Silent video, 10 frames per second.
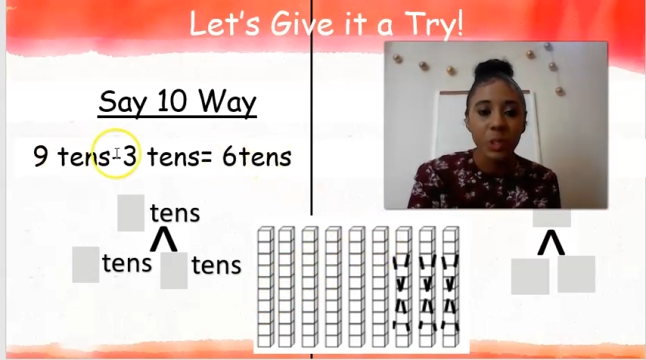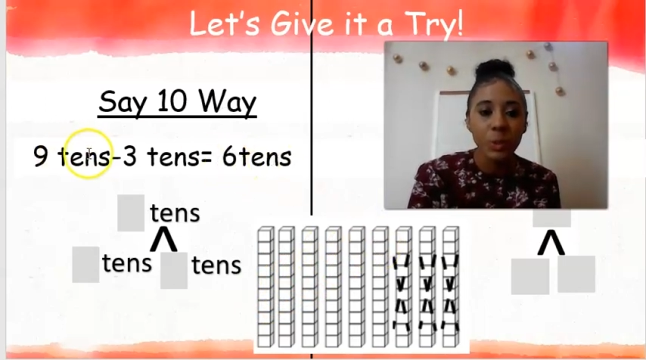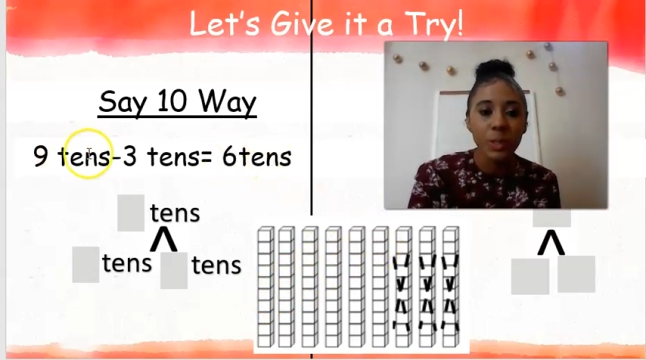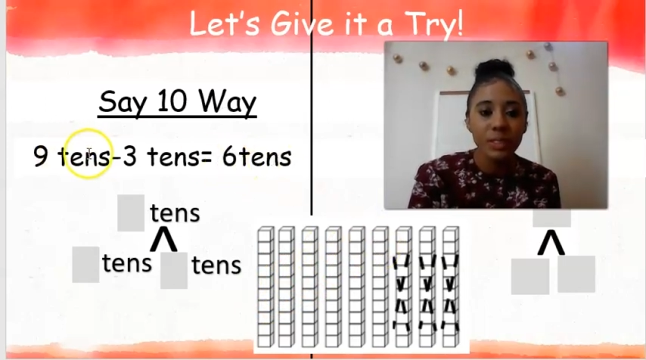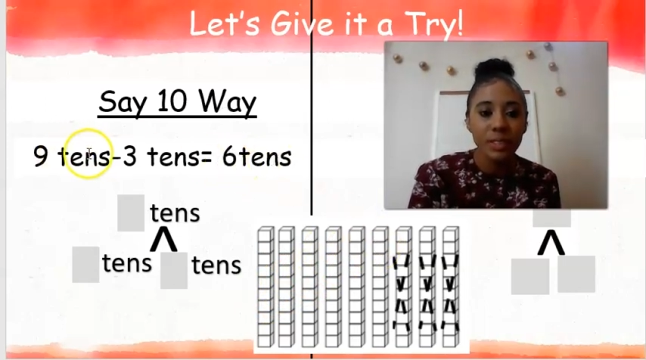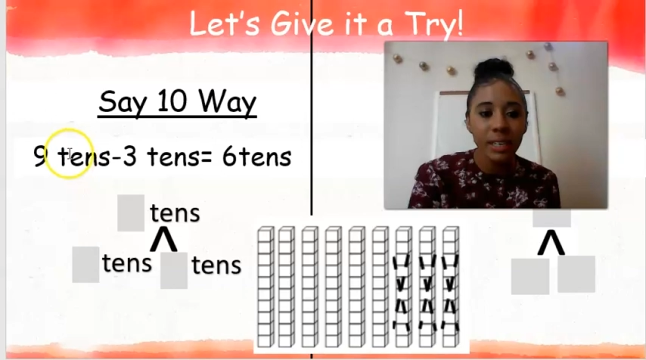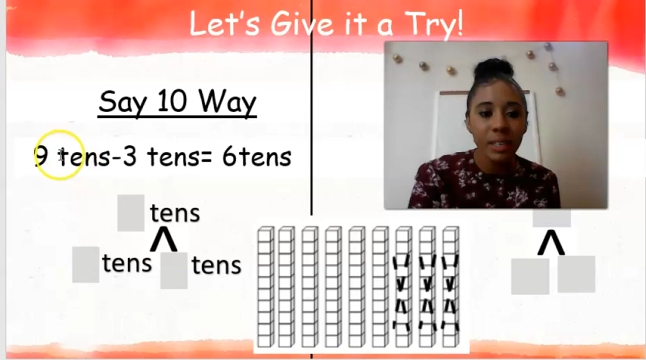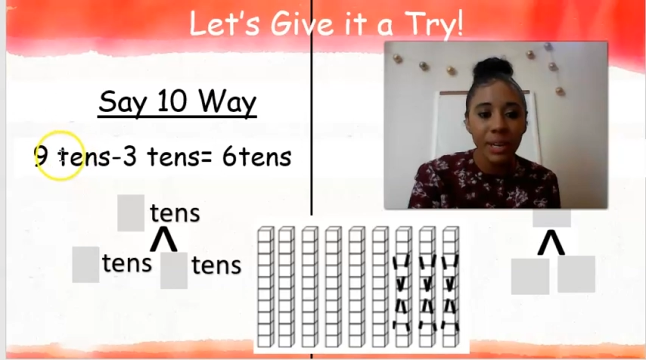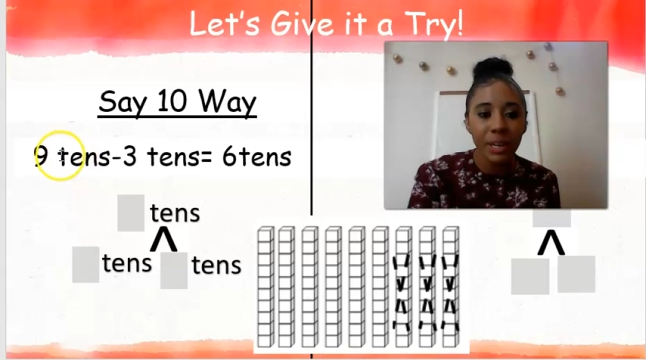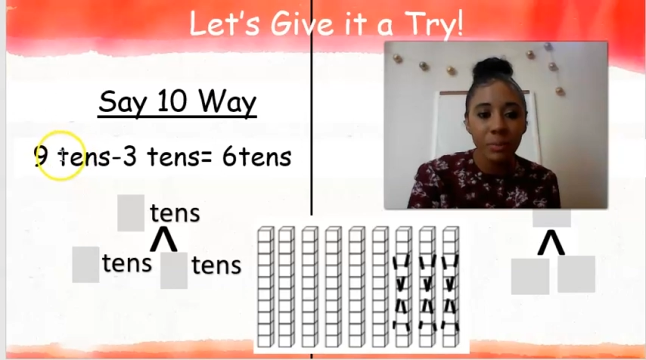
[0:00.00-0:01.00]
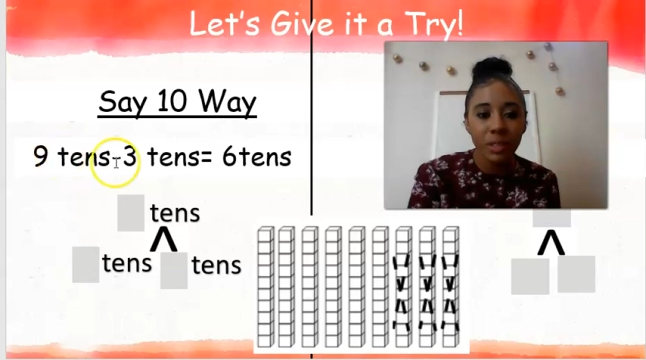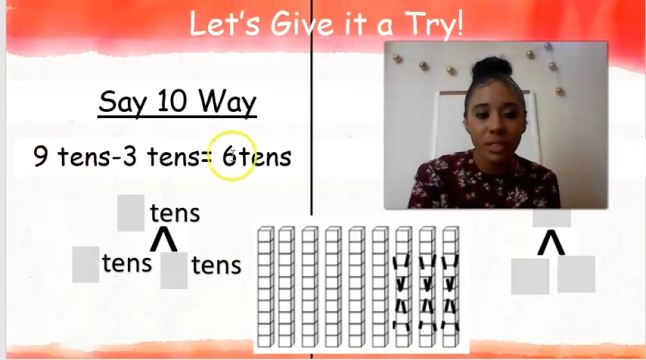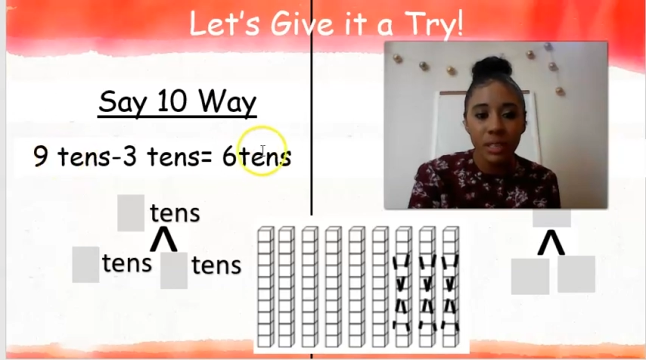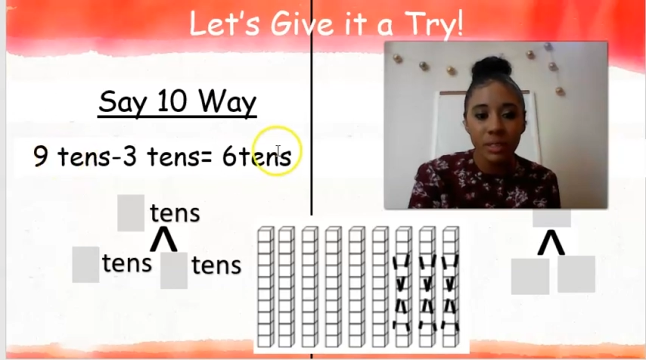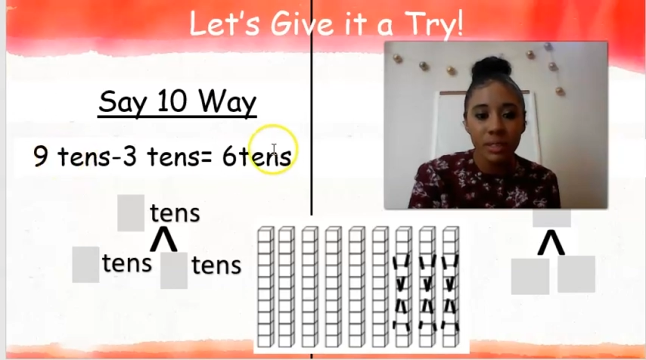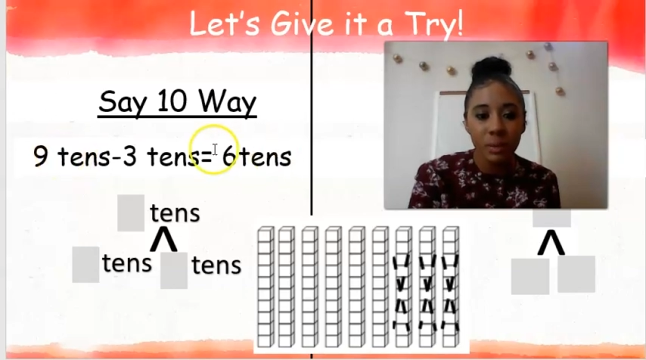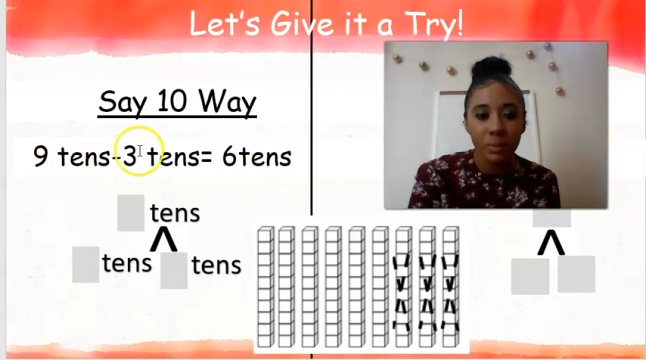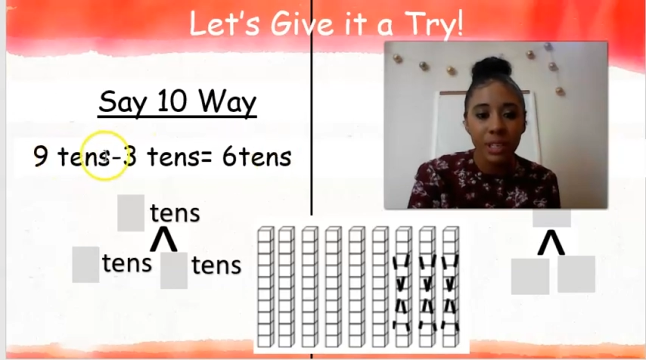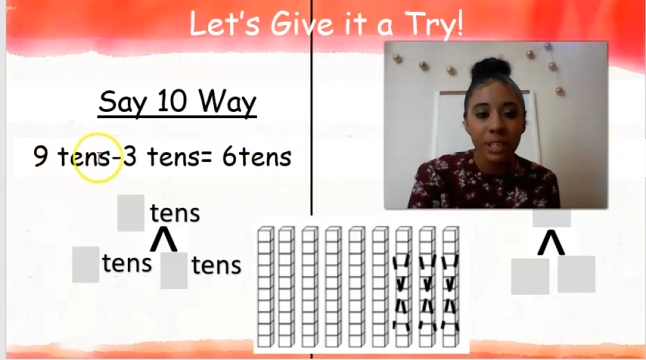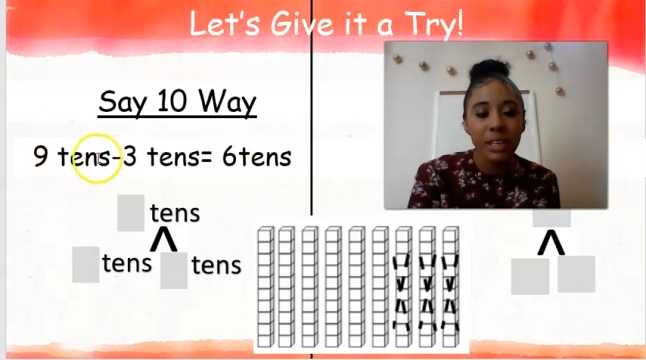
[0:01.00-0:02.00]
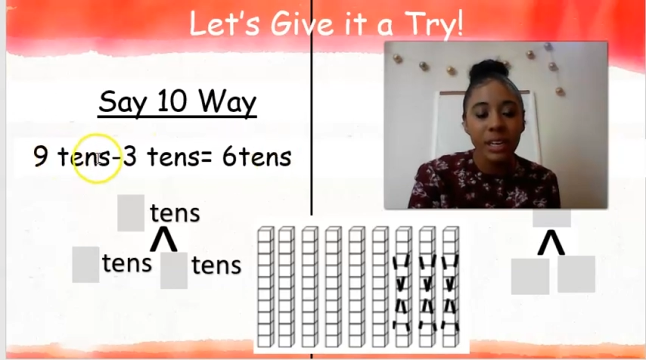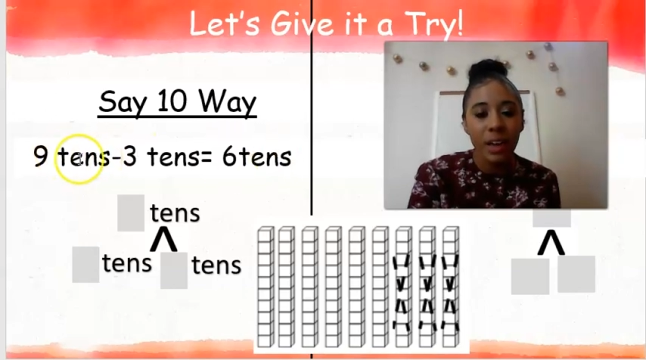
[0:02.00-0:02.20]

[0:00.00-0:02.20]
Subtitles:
You can see in my number sentence up here